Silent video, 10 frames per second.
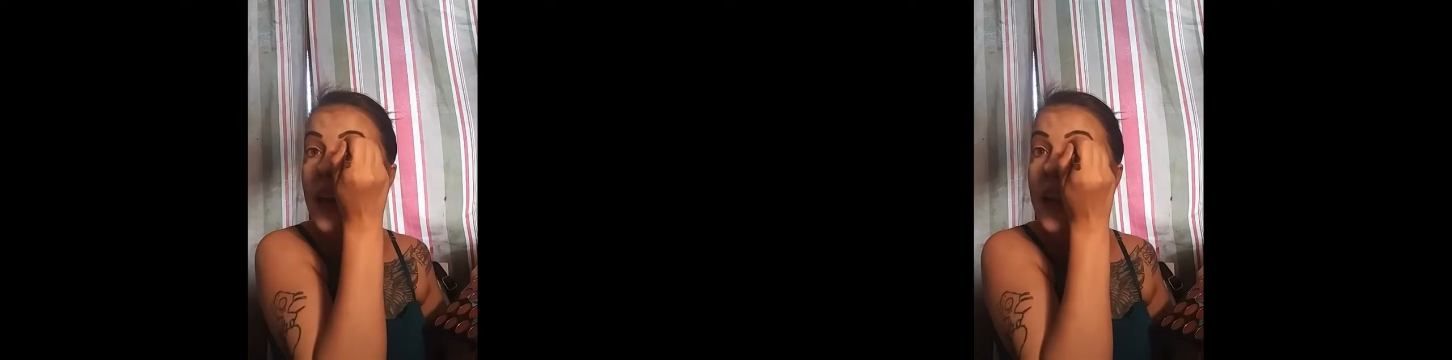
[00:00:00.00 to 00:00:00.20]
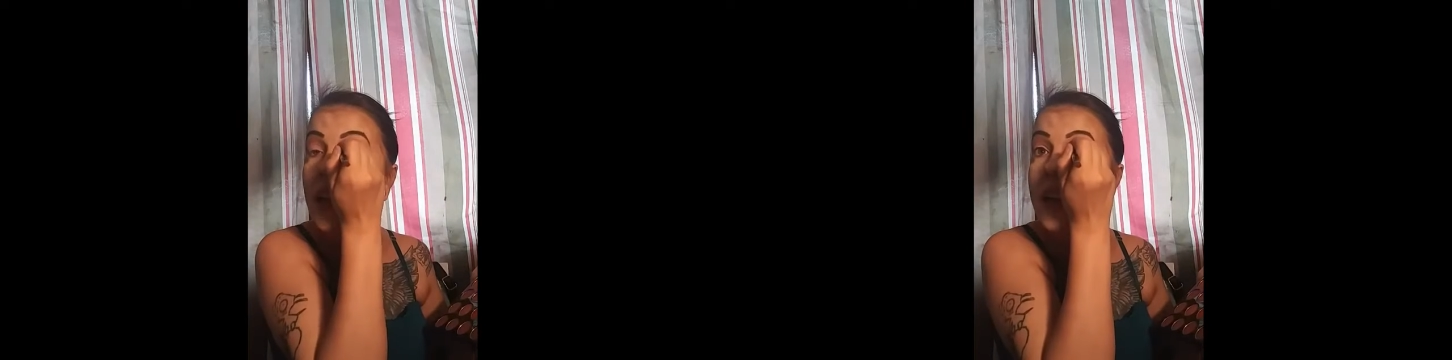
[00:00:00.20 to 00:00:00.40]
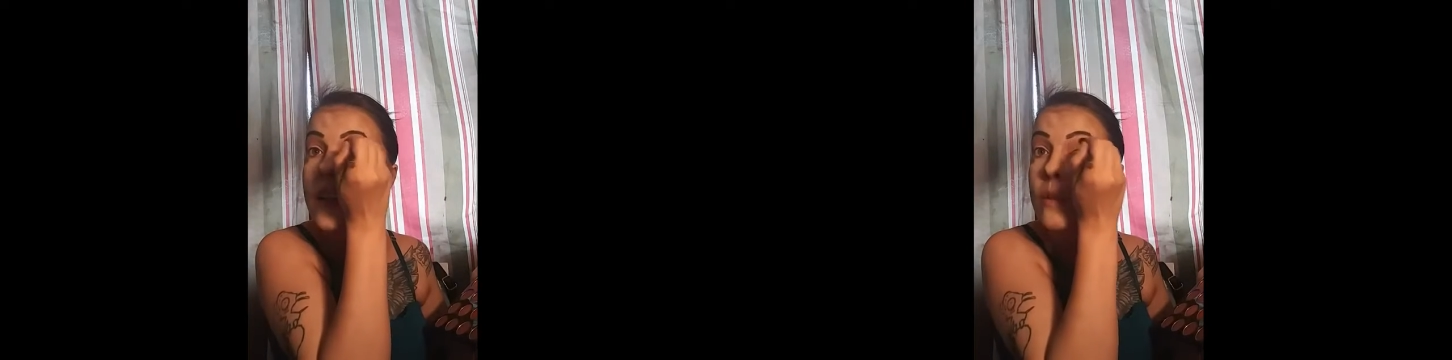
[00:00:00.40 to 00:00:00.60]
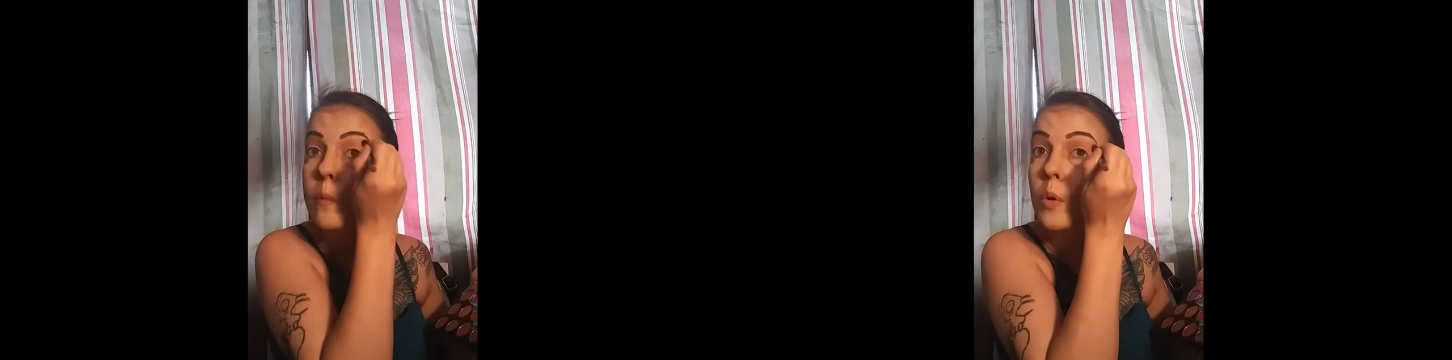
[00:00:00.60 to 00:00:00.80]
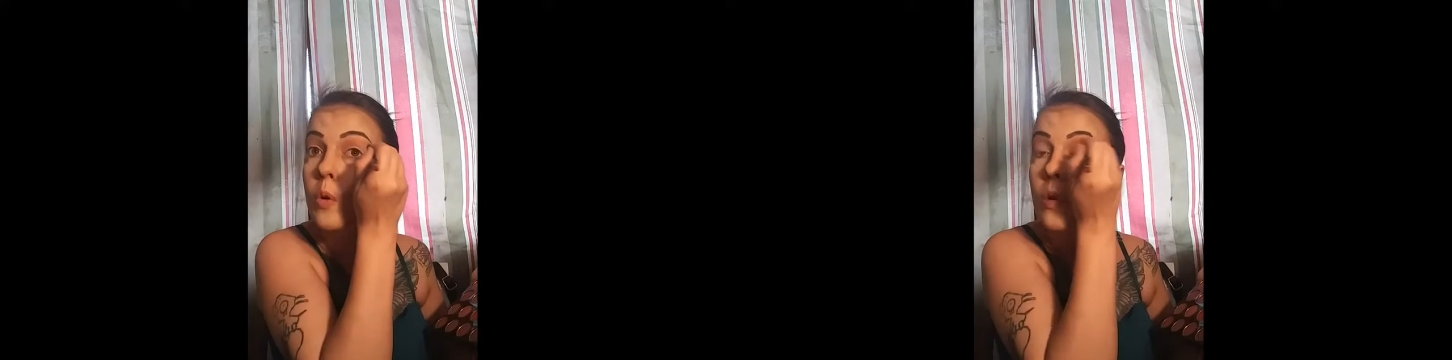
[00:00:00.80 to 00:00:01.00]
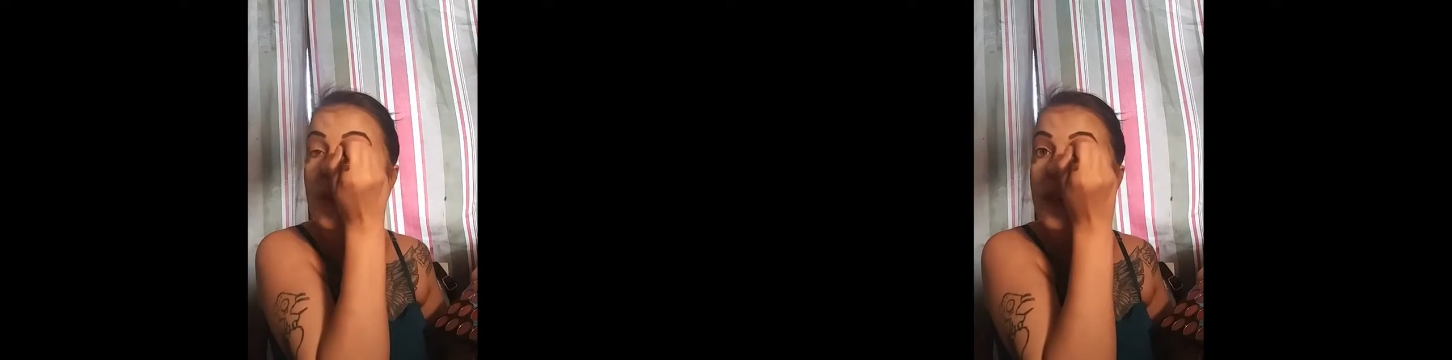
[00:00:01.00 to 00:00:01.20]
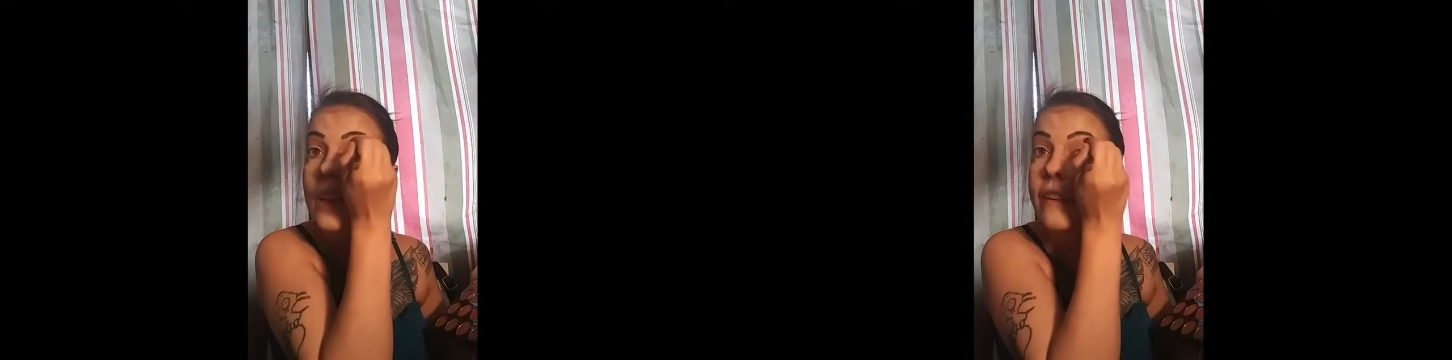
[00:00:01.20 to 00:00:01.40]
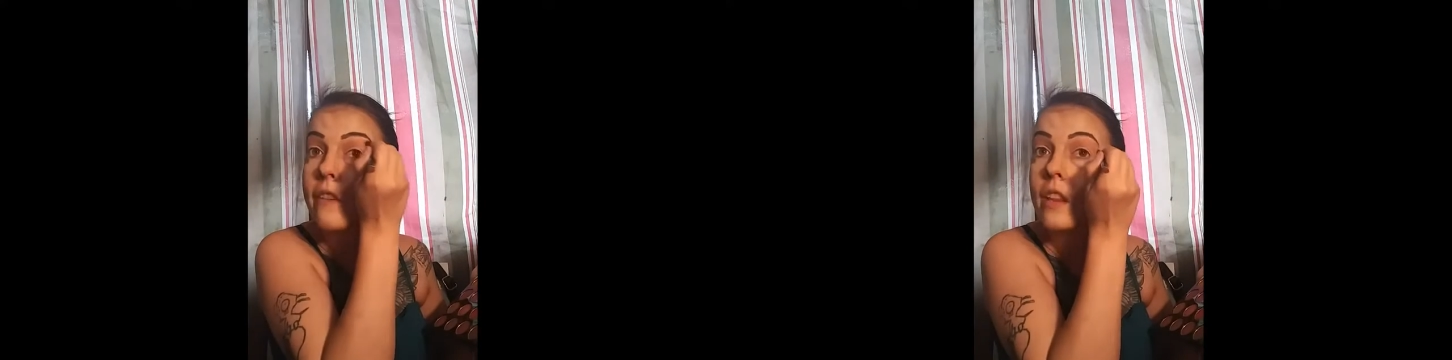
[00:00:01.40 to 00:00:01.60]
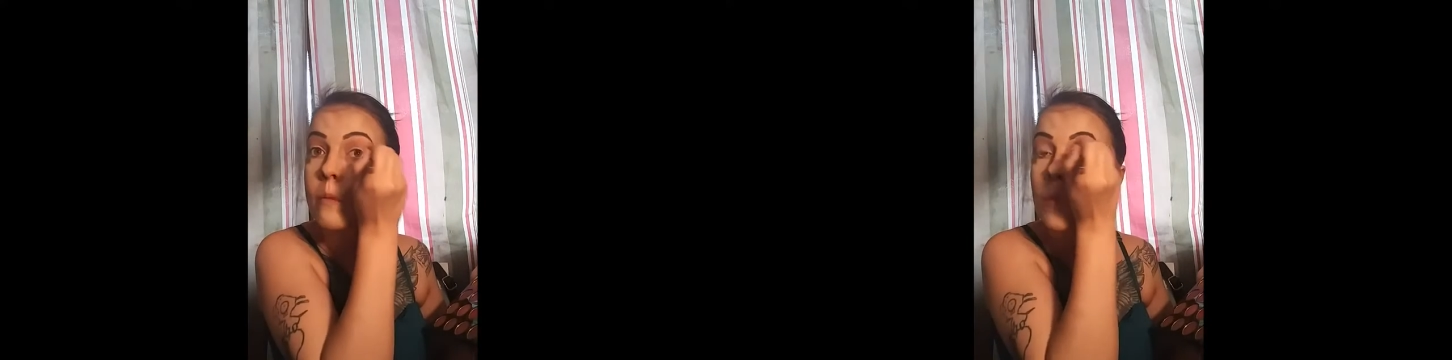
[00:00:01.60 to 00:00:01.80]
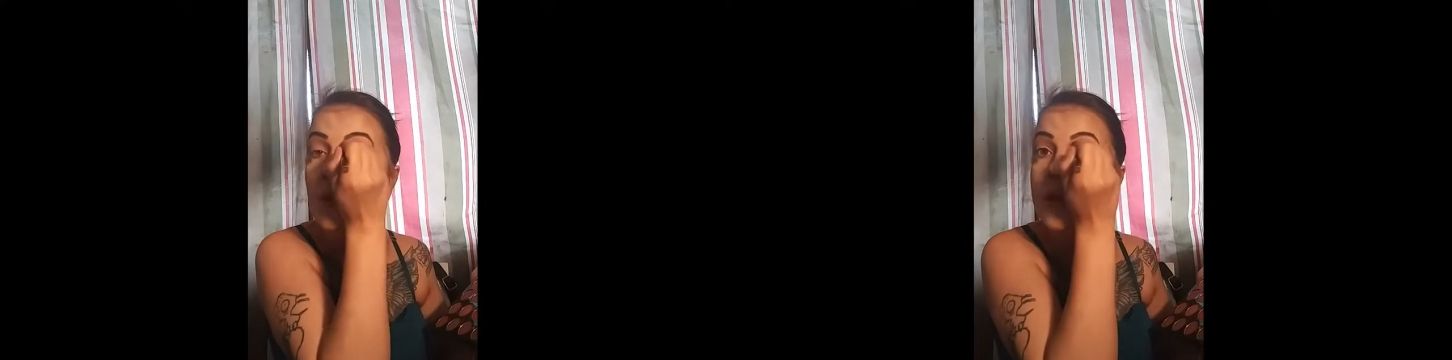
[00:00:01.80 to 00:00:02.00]
a little more if it's
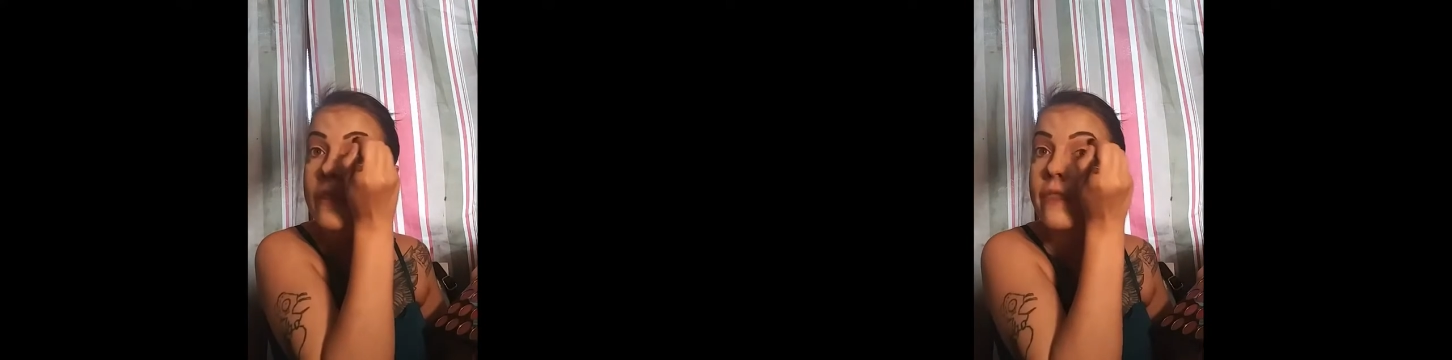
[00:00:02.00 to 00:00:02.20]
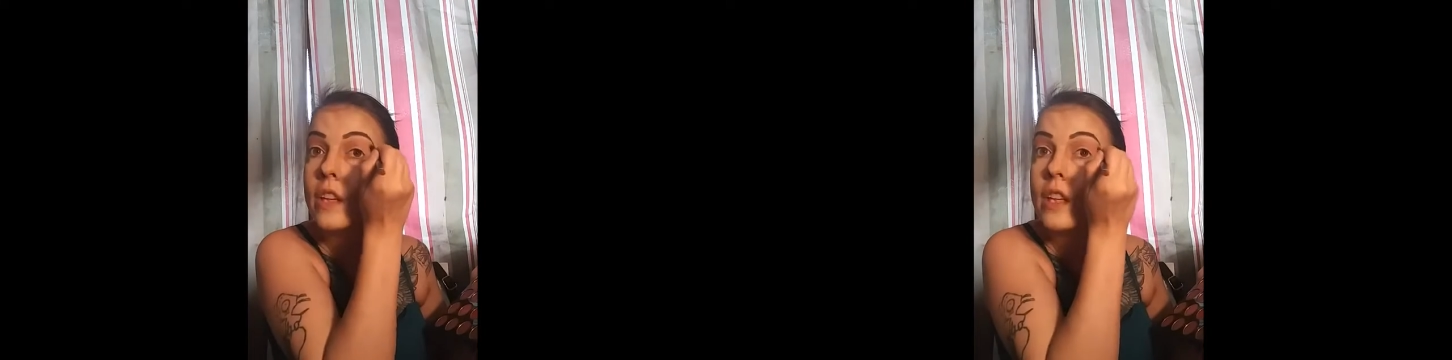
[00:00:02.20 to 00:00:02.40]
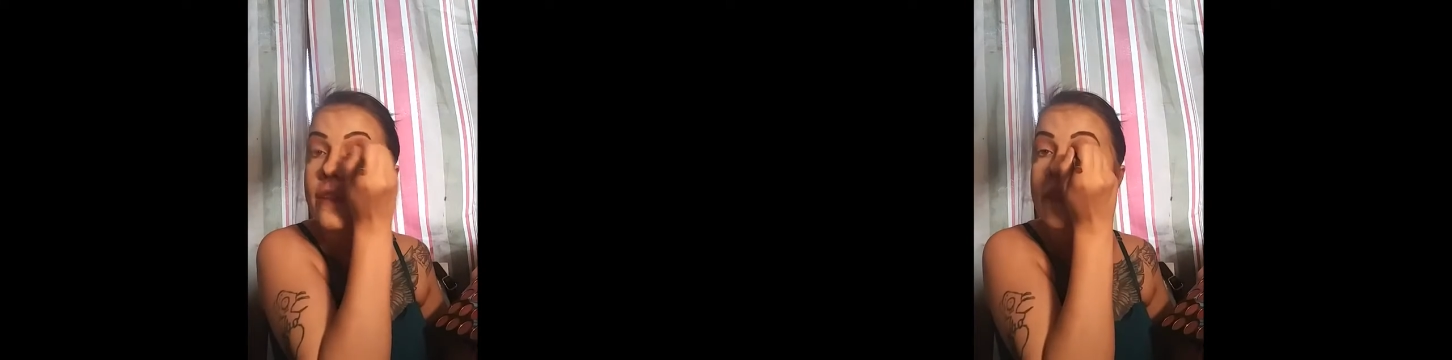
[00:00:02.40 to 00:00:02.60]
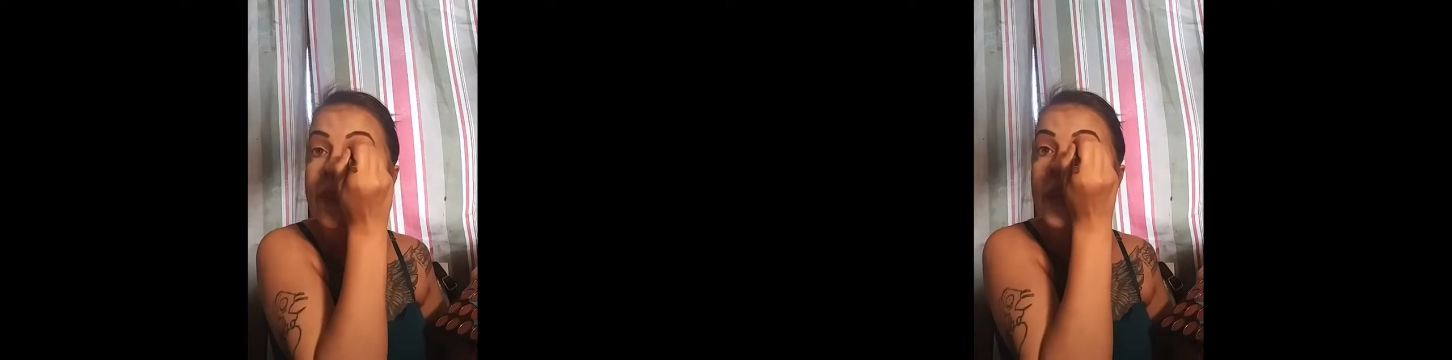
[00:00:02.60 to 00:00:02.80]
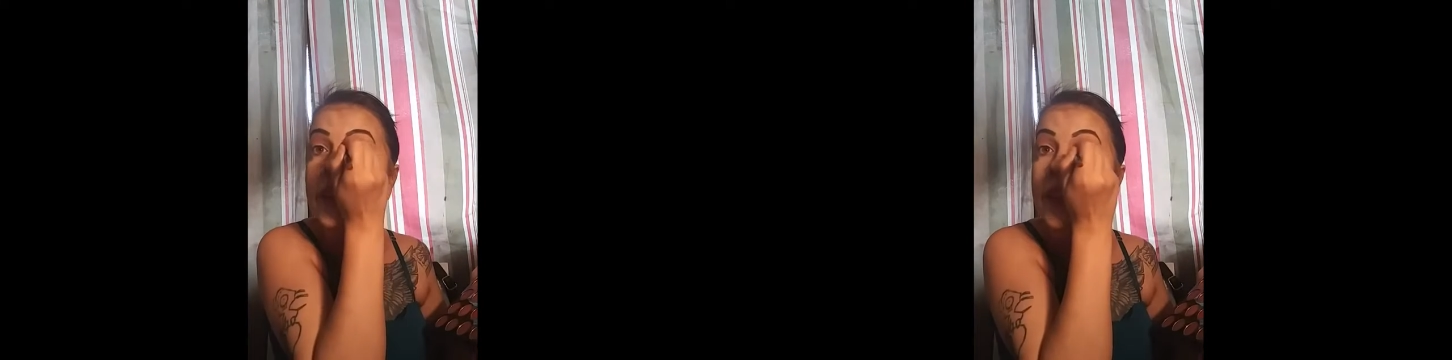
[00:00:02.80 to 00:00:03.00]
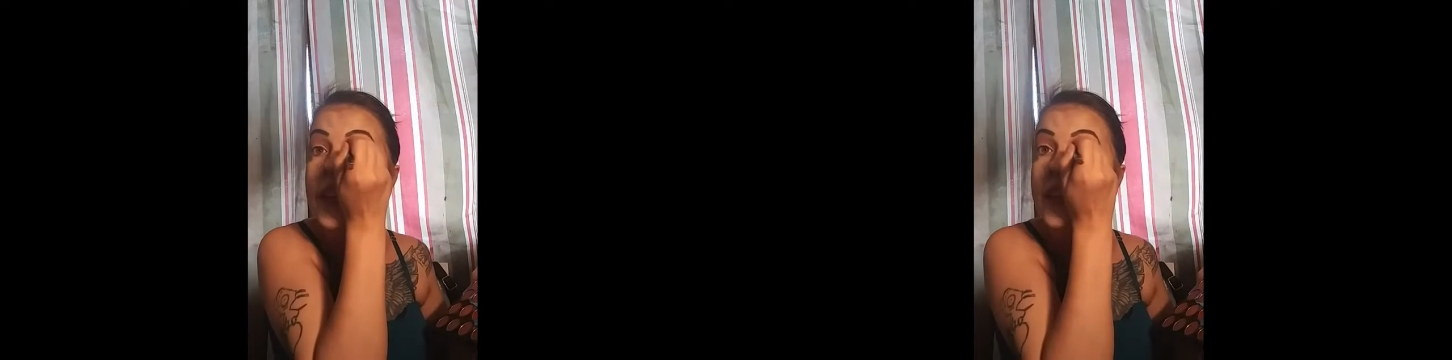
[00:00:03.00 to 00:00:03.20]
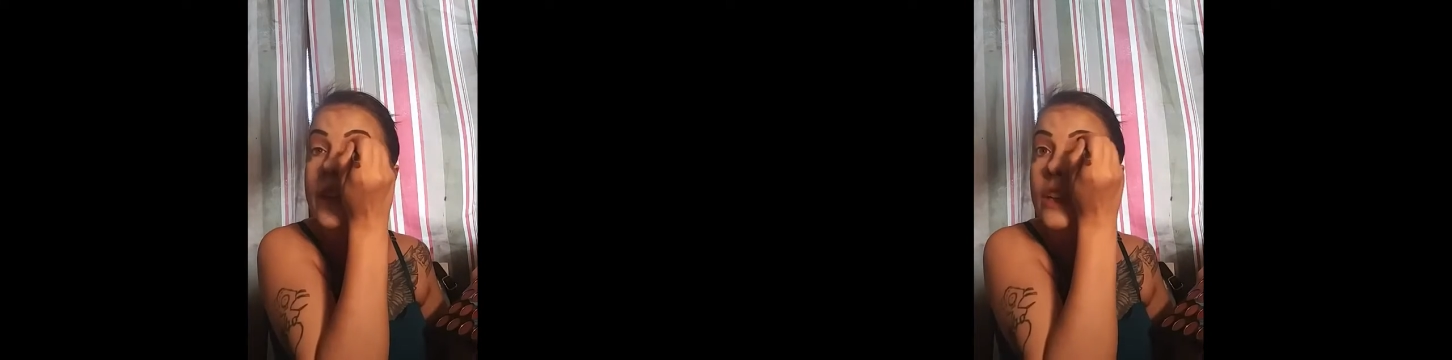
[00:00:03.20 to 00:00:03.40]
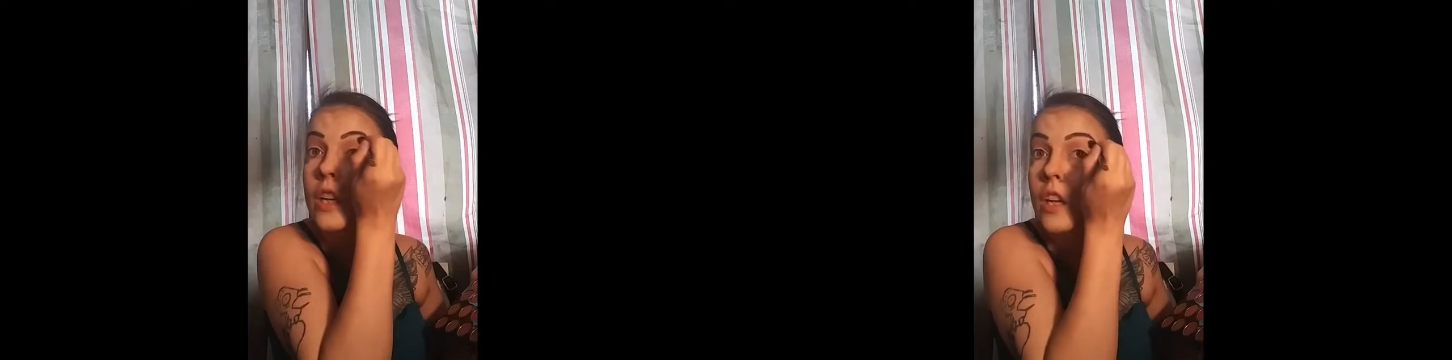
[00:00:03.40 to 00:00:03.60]
more convenient for you